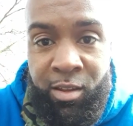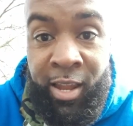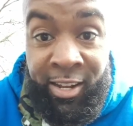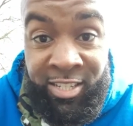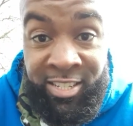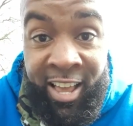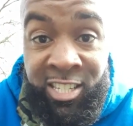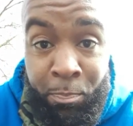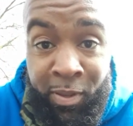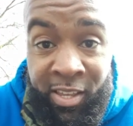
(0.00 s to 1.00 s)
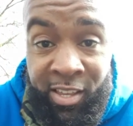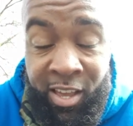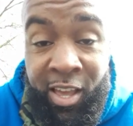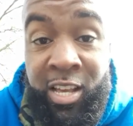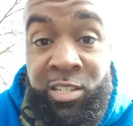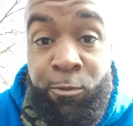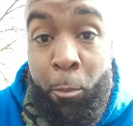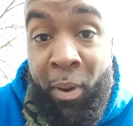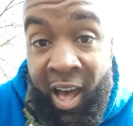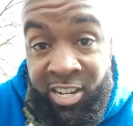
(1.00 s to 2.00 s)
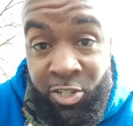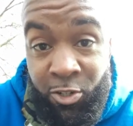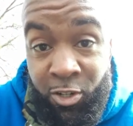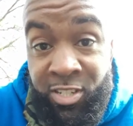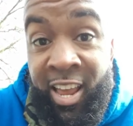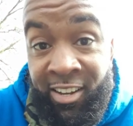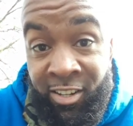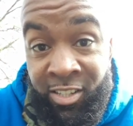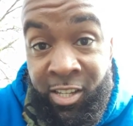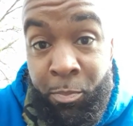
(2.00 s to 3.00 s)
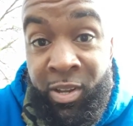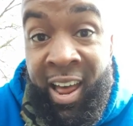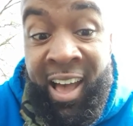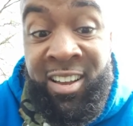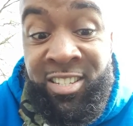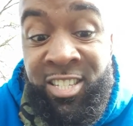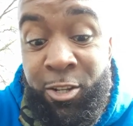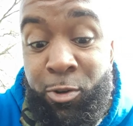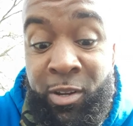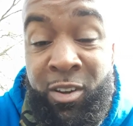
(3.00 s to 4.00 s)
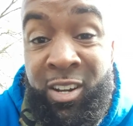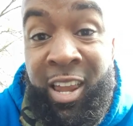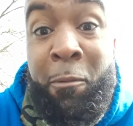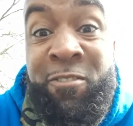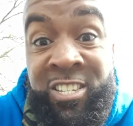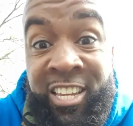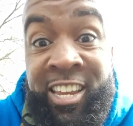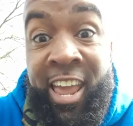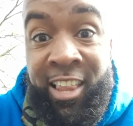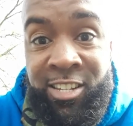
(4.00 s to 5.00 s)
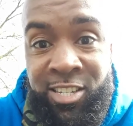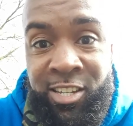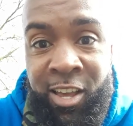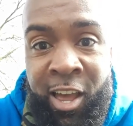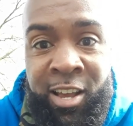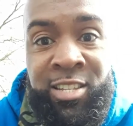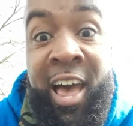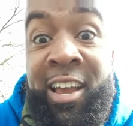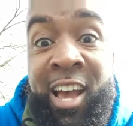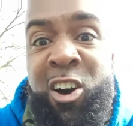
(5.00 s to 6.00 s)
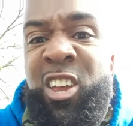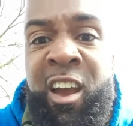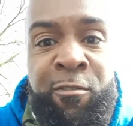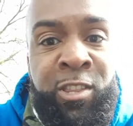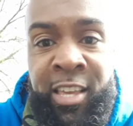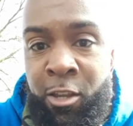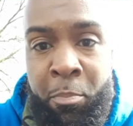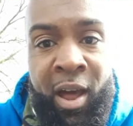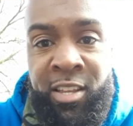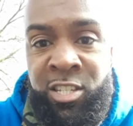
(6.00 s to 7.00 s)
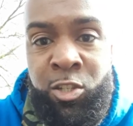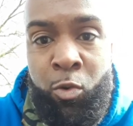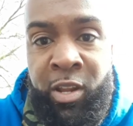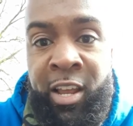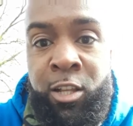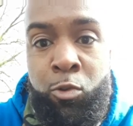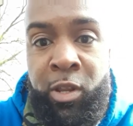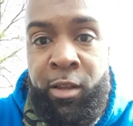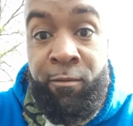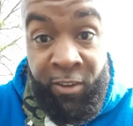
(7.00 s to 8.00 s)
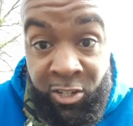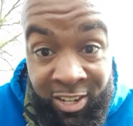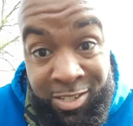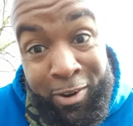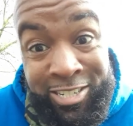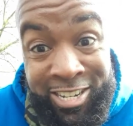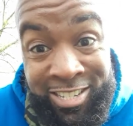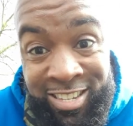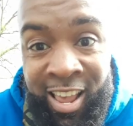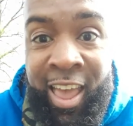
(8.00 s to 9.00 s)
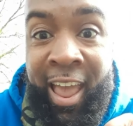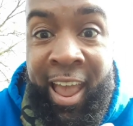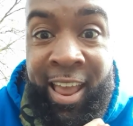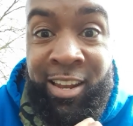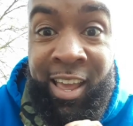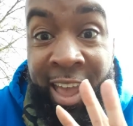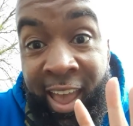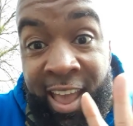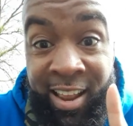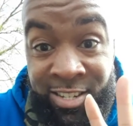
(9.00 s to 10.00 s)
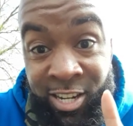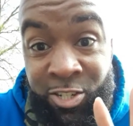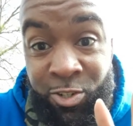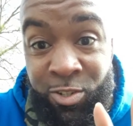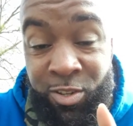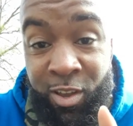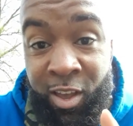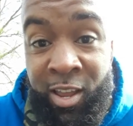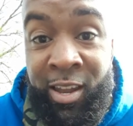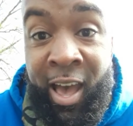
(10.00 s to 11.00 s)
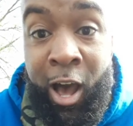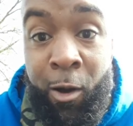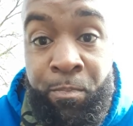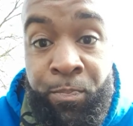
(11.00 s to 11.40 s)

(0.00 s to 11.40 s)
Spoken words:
Now this next P is for posture, technically, but I consider it like physicality, because I count everything your body is doing, including facial expressions and hand gestures. Now,